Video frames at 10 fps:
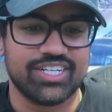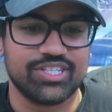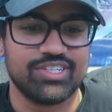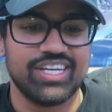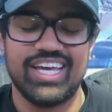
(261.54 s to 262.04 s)

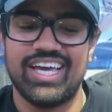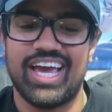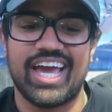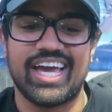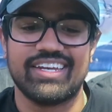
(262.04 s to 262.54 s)
dude,
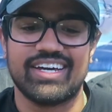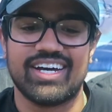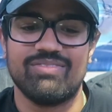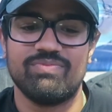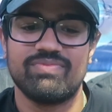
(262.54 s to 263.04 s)

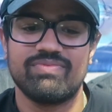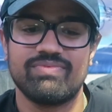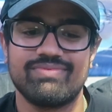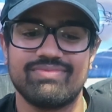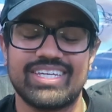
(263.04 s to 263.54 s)
and
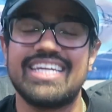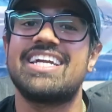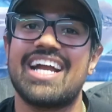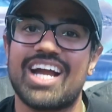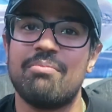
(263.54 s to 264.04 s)
he
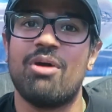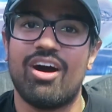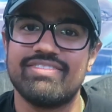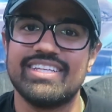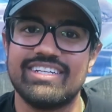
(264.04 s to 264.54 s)
can come
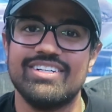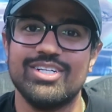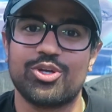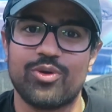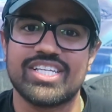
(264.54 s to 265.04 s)
off a
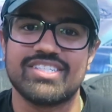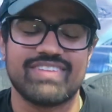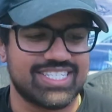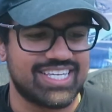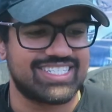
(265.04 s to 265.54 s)
little
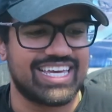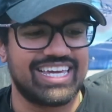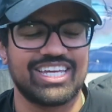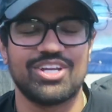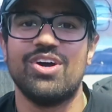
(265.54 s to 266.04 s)
aggressive, as they
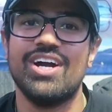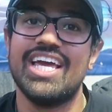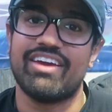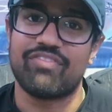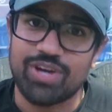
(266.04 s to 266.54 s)
say. You know,
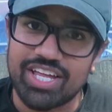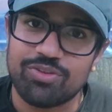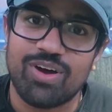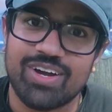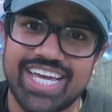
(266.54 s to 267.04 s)
if you got
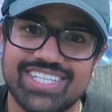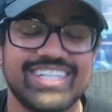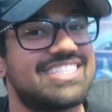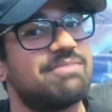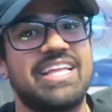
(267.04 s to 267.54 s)
the wrong answer,
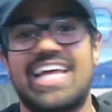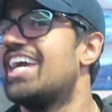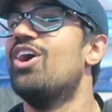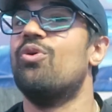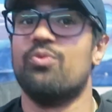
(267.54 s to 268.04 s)
he's gonna be
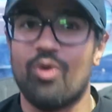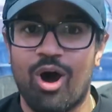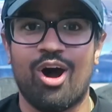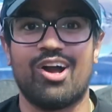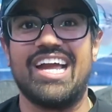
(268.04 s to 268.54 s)
like,
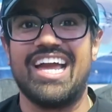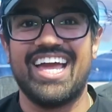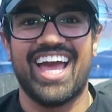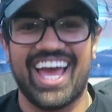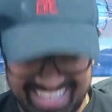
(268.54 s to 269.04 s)
wrong,
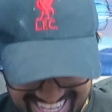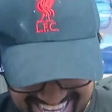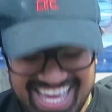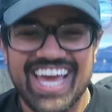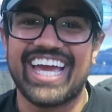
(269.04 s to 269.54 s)

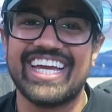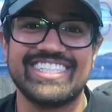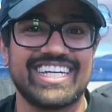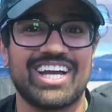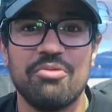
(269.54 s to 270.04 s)
and
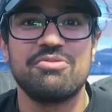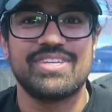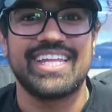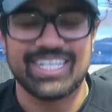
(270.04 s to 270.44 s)
he's gonna go to the